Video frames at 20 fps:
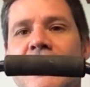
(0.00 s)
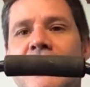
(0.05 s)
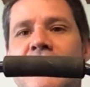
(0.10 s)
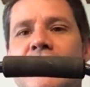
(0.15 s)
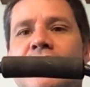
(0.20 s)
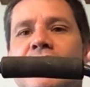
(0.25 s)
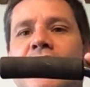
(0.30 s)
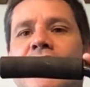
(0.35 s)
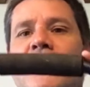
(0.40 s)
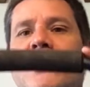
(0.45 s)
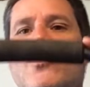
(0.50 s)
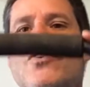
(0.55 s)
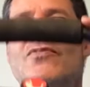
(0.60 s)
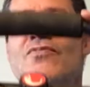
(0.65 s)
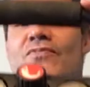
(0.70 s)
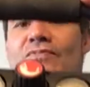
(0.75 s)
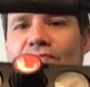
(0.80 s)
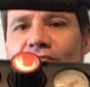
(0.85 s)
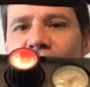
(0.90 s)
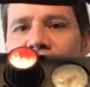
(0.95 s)
So
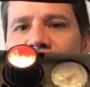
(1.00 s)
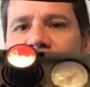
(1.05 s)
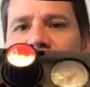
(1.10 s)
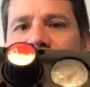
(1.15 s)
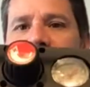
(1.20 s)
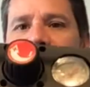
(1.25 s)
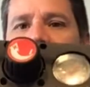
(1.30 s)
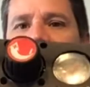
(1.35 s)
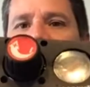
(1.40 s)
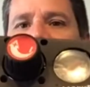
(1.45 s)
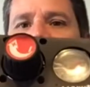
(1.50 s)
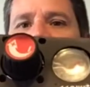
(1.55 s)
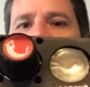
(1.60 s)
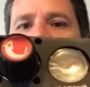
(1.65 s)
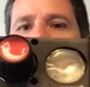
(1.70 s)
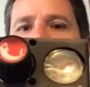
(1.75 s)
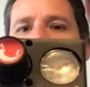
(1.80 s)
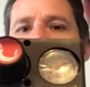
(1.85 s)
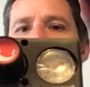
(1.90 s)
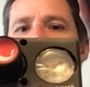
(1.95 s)
there's the
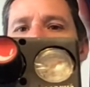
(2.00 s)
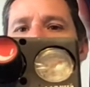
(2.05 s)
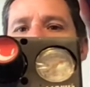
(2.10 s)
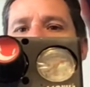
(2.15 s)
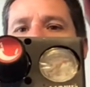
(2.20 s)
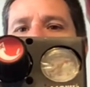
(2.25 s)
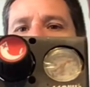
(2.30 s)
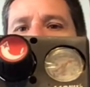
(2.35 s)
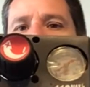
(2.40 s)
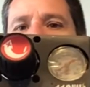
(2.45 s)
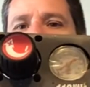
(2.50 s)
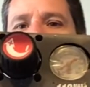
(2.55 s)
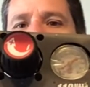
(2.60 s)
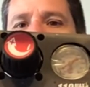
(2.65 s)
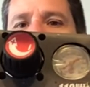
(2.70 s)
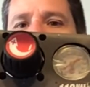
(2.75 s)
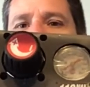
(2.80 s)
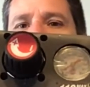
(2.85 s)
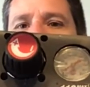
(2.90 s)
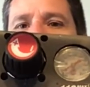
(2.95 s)
name of it,
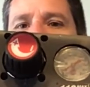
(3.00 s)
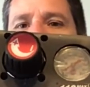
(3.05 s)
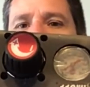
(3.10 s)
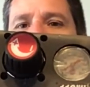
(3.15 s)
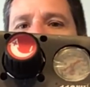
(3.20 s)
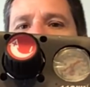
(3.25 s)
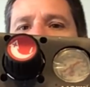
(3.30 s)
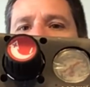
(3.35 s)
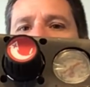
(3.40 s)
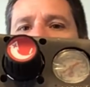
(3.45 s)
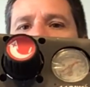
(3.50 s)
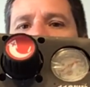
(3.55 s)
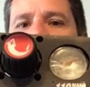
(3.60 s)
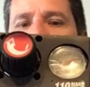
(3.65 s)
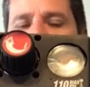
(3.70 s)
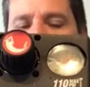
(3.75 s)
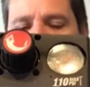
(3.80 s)
Campbell.